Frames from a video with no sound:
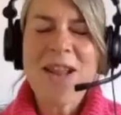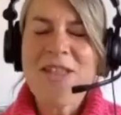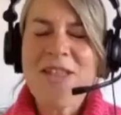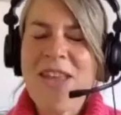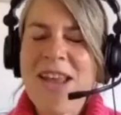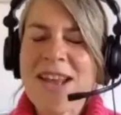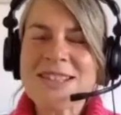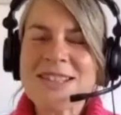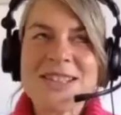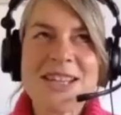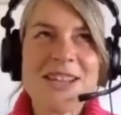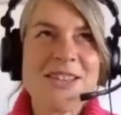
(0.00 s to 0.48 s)

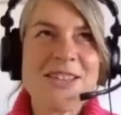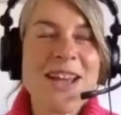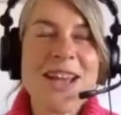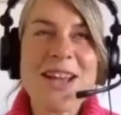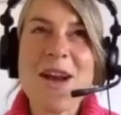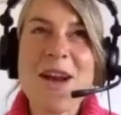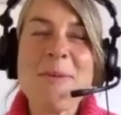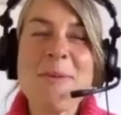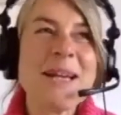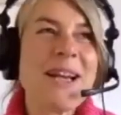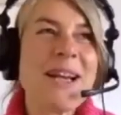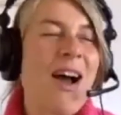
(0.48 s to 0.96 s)
that's the thing.
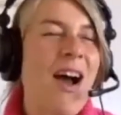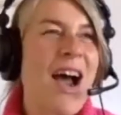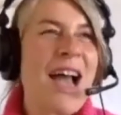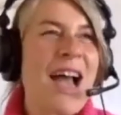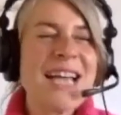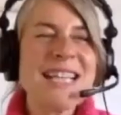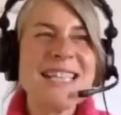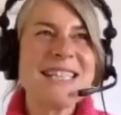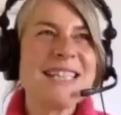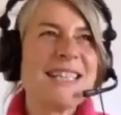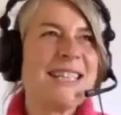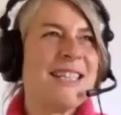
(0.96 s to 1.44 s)
I mean, I
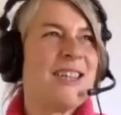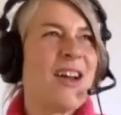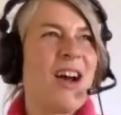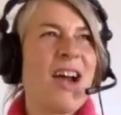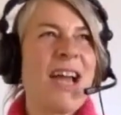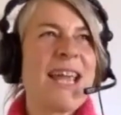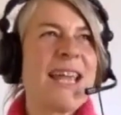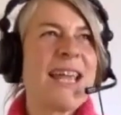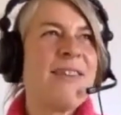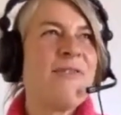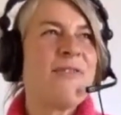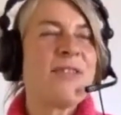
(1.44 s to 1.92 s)

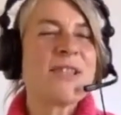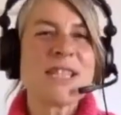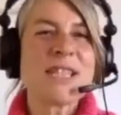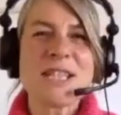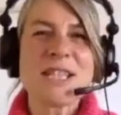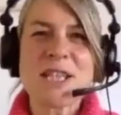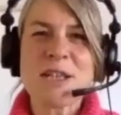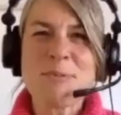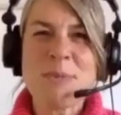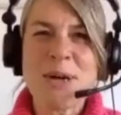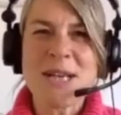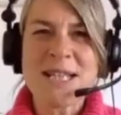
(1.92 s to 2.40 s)

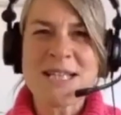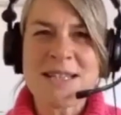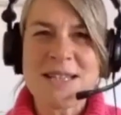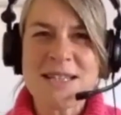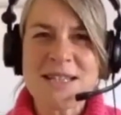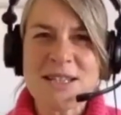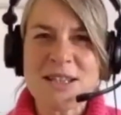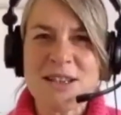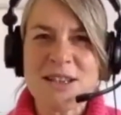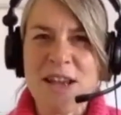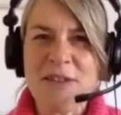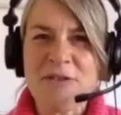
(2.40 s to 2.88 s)
visited my
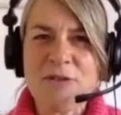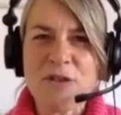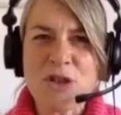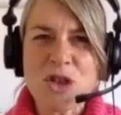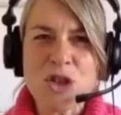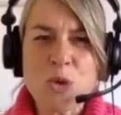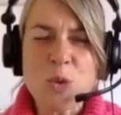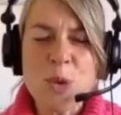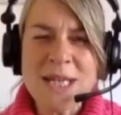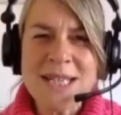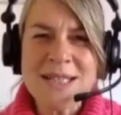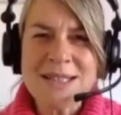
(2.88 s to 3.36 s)
sister like for
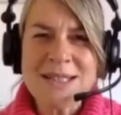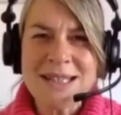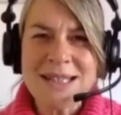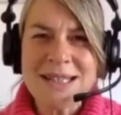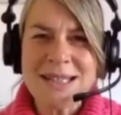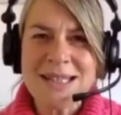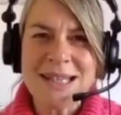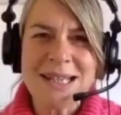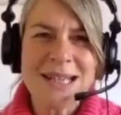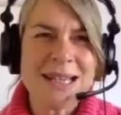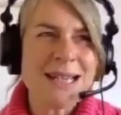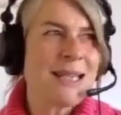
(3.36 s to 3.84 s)
20
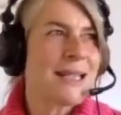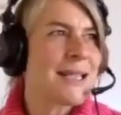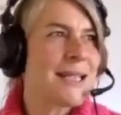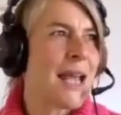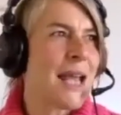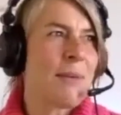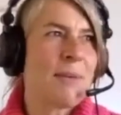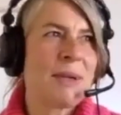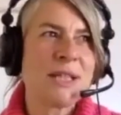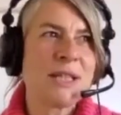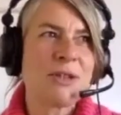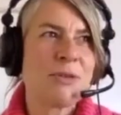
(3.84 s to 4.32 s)
years
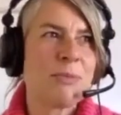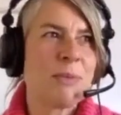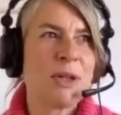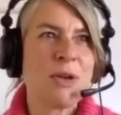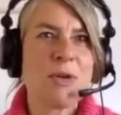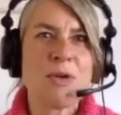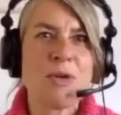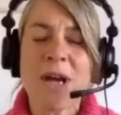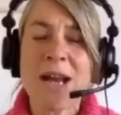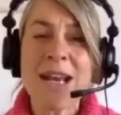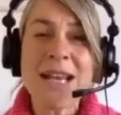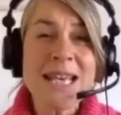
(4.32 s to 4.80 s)
coming to
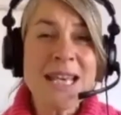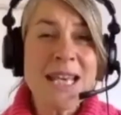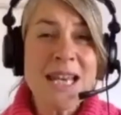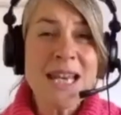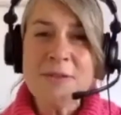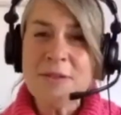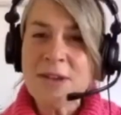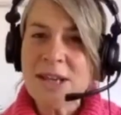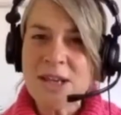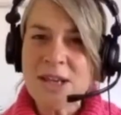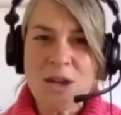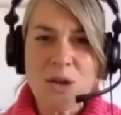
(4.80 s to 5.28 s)
Mallorca. I
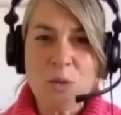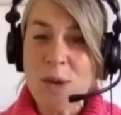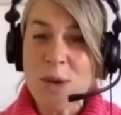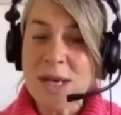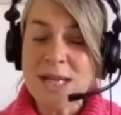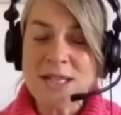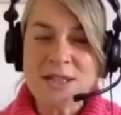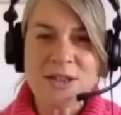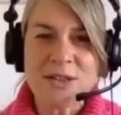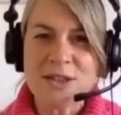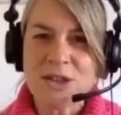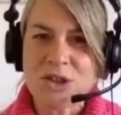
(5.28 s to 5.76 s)
never
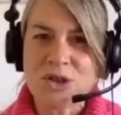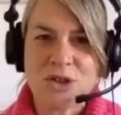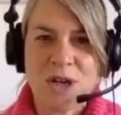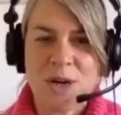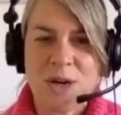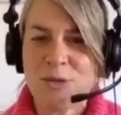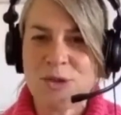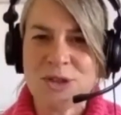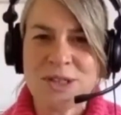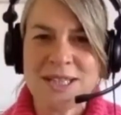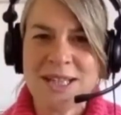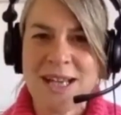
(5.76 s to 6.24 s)
went to the
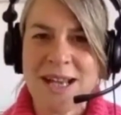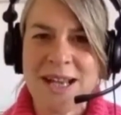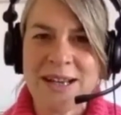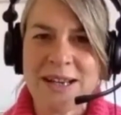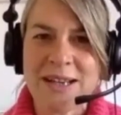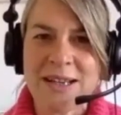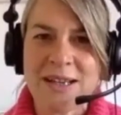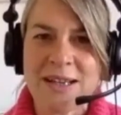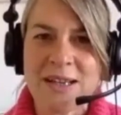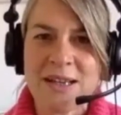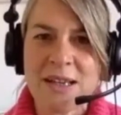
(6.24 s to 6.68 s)
Tramontana,